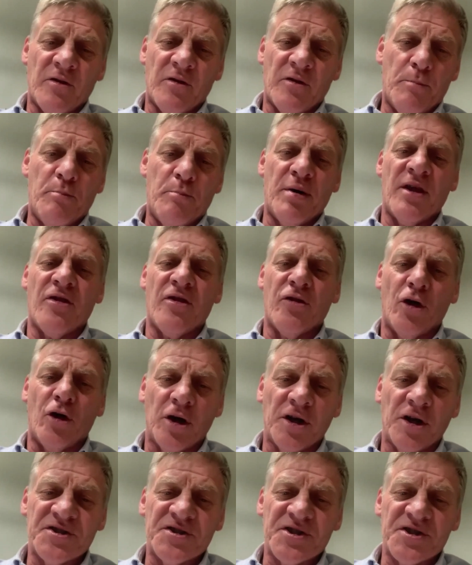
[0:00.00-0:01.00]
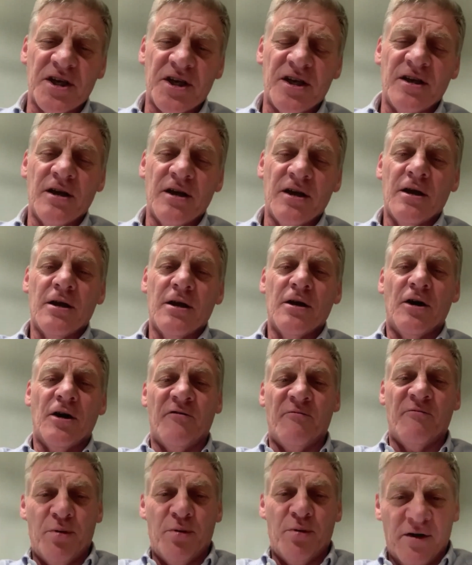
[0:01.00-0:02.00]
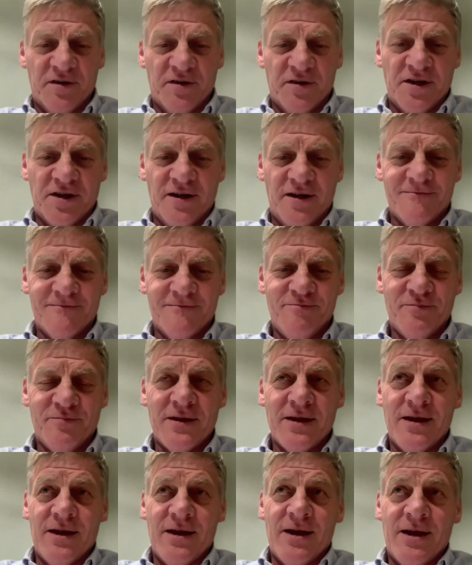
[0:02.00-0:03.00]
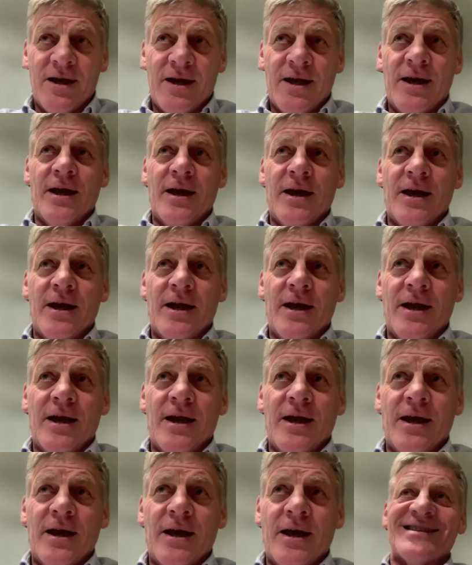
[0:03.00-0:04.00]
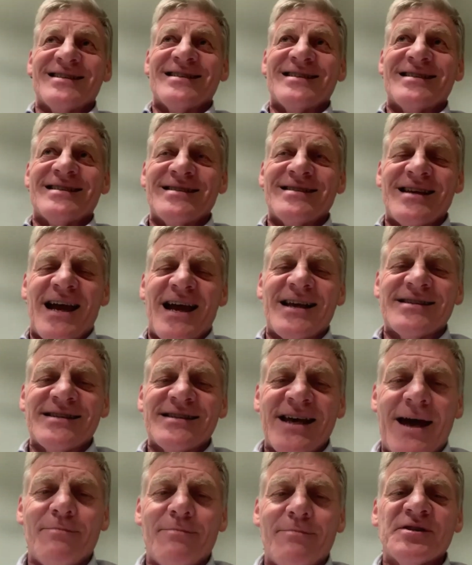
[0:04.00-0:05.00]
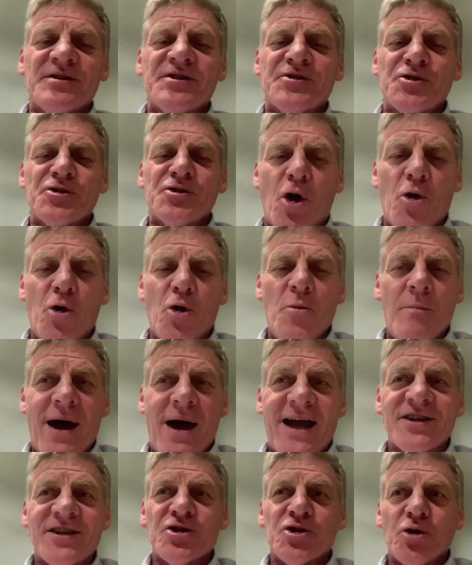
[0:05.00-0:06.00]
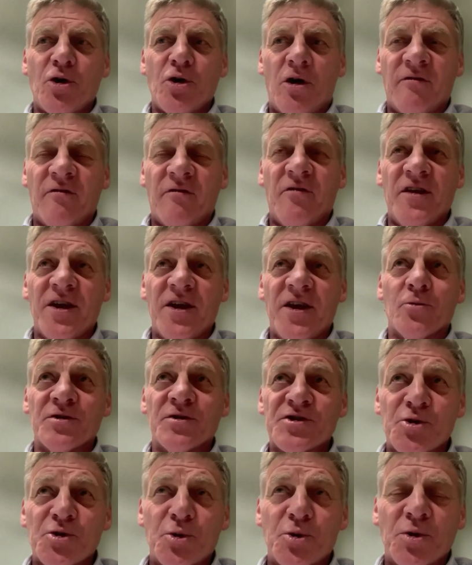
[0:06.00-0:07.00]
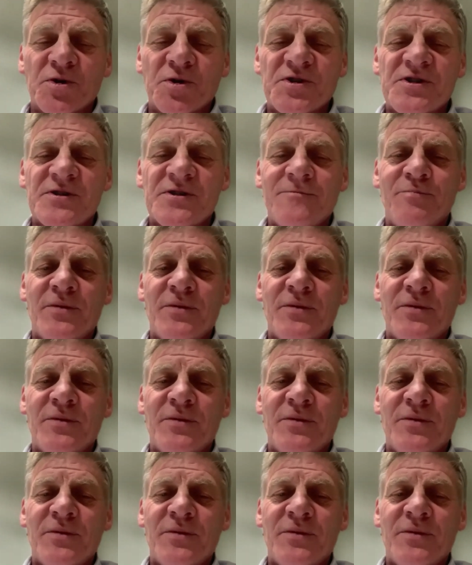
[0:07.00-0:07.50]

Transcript: the pathology of poverty, because it sucks up so much of their resource,